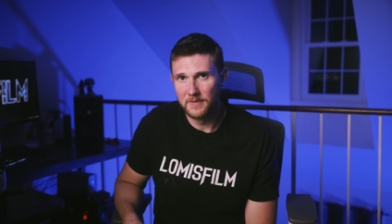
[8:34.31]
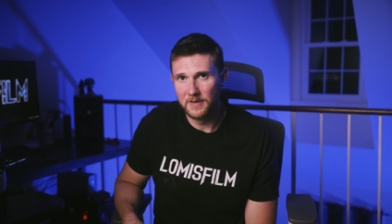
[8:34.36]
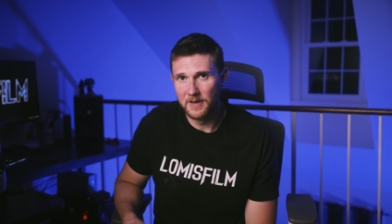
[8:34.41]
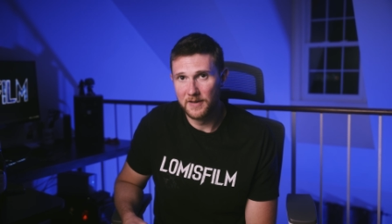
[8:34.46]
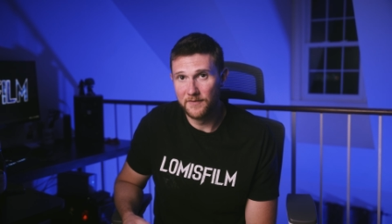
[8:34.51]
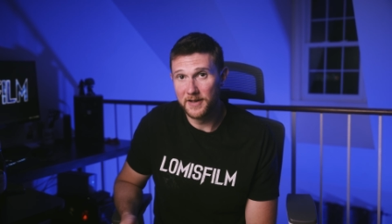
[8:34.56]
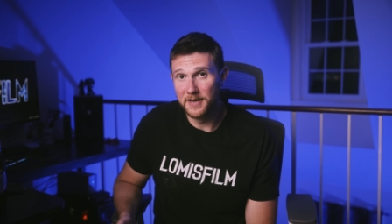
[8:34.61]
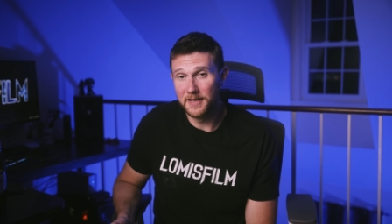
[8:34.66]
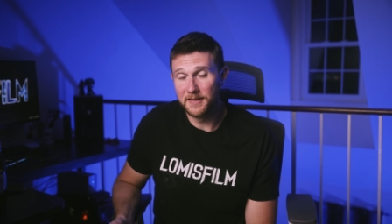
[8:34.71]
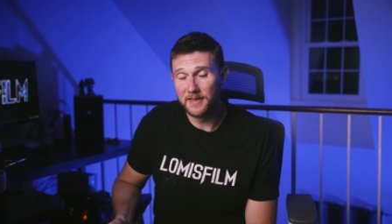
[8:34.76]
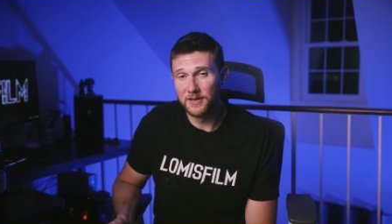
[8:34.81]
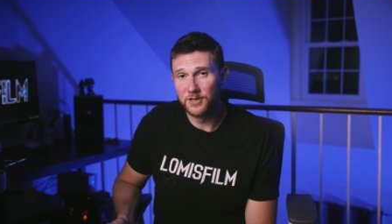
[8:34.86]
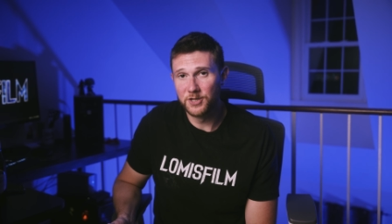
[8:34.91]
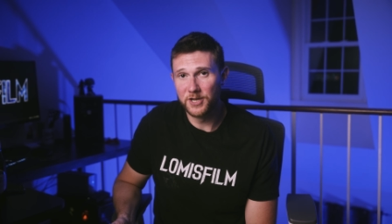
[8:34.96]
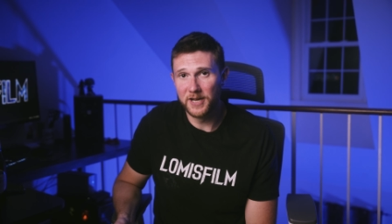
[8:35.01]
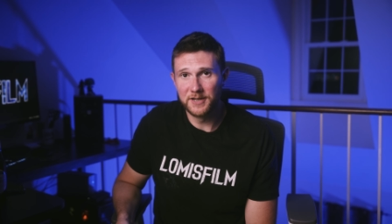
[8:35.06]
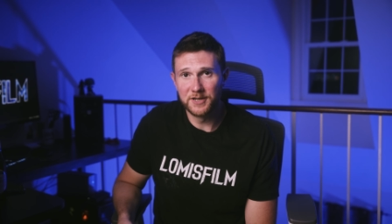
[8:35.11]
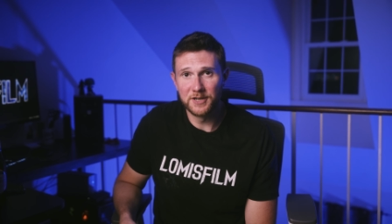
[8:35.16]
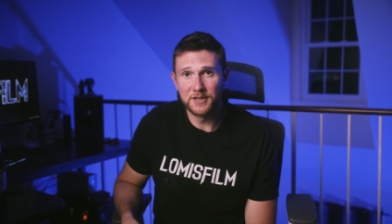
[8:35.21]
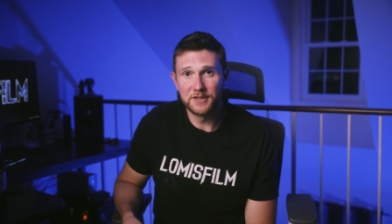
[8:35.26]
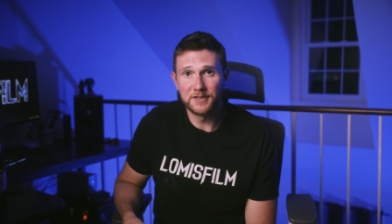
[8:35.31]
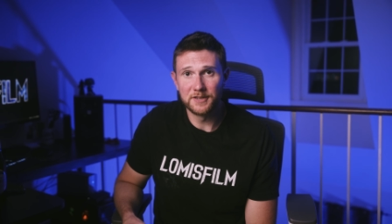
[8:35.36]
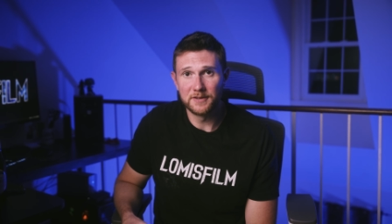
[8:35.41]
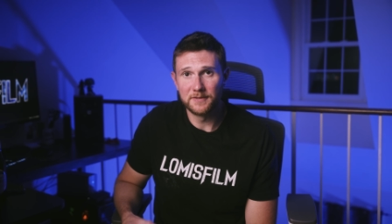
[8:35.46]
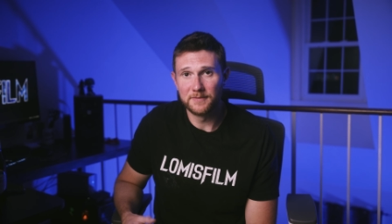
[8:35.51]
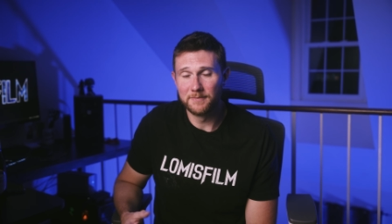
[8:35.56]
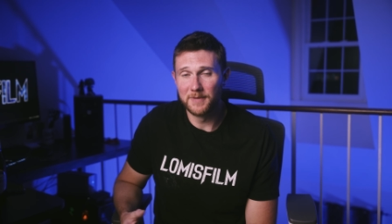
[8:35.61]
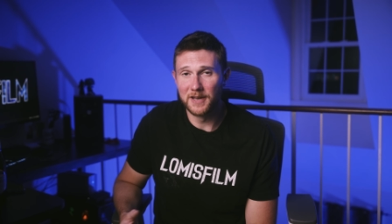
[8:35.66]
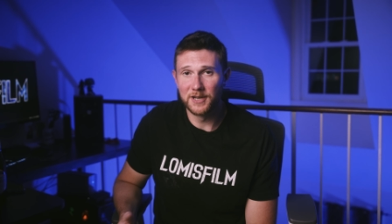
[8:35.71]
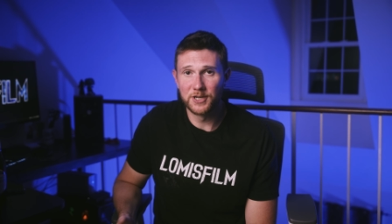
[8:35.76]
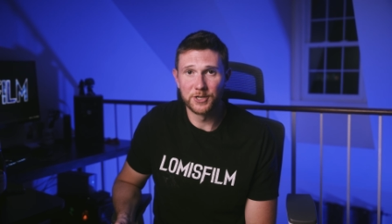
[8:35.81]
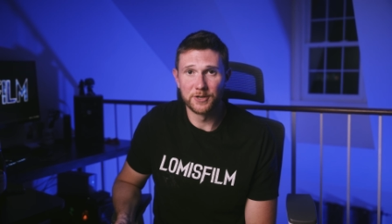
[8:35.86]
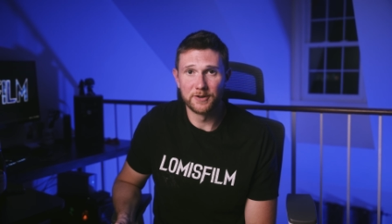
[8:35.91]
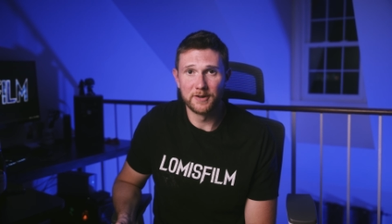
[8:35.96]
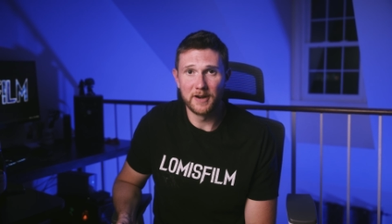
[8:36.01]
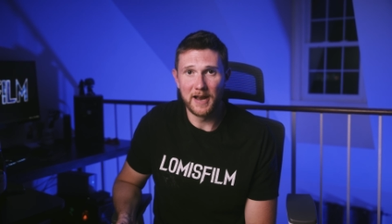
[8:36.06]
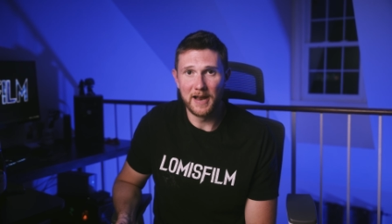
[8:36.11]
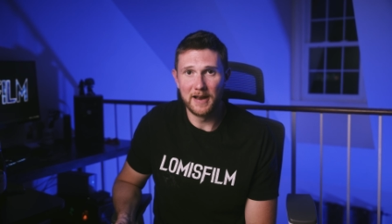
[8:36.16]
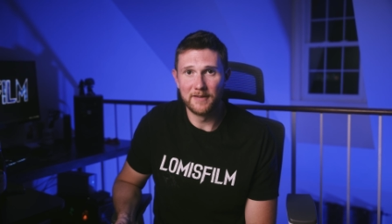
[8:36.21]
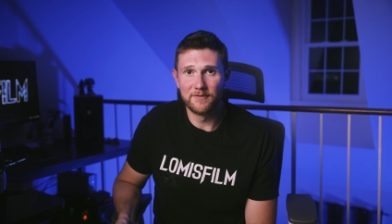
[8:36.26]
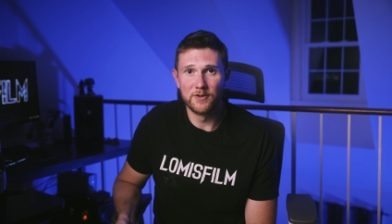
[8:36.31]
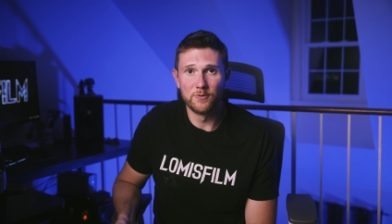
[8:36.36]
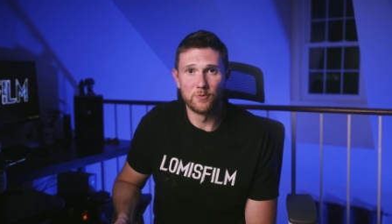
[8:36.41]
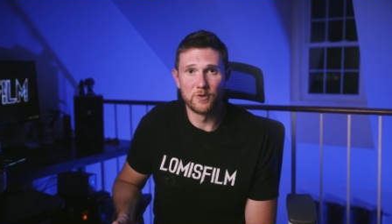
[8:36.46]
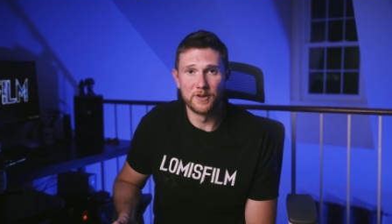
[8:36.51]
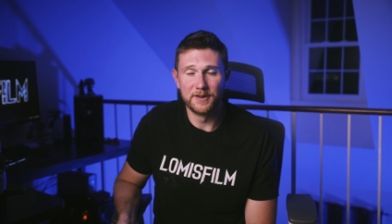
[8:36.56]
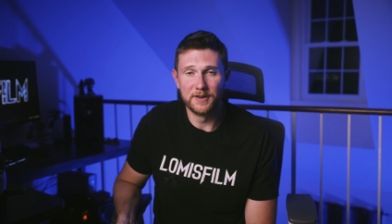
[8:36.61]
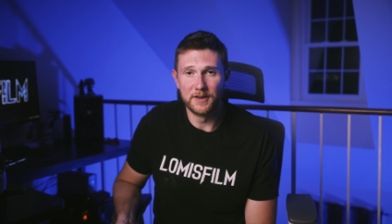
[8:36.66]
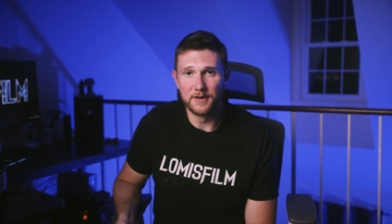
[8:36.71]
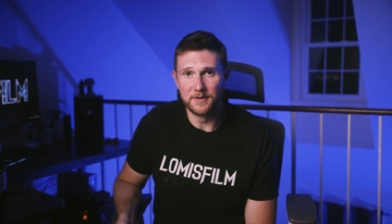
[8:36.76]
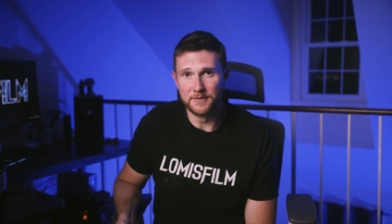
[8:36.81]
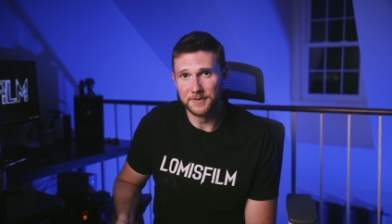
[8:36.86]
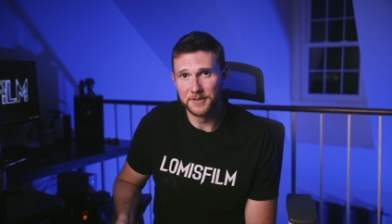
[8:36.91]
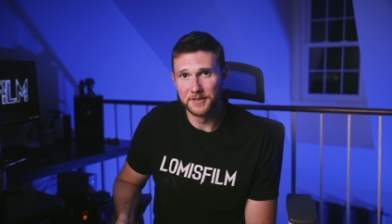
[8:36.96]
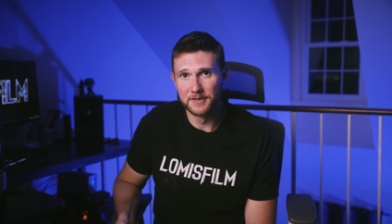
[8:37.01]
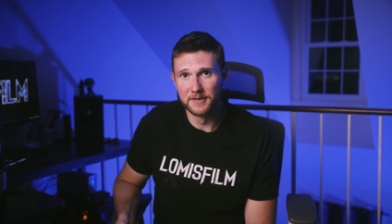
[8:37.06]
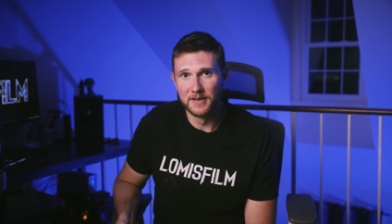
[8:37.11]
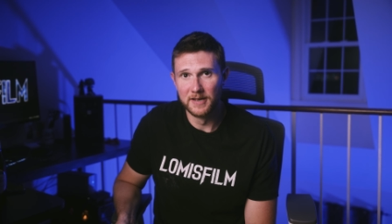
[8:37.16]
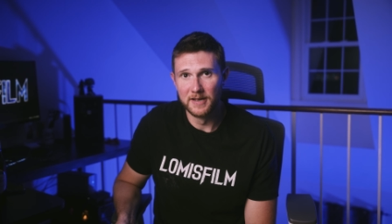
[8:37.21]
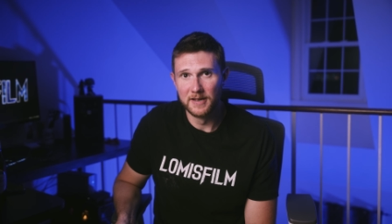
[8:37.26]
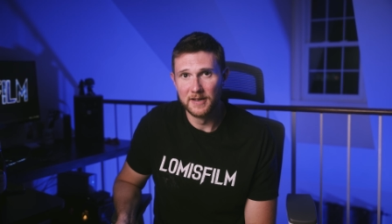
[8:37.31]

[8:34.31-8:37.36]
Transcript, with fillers: If anything changes, make sure everyone knows.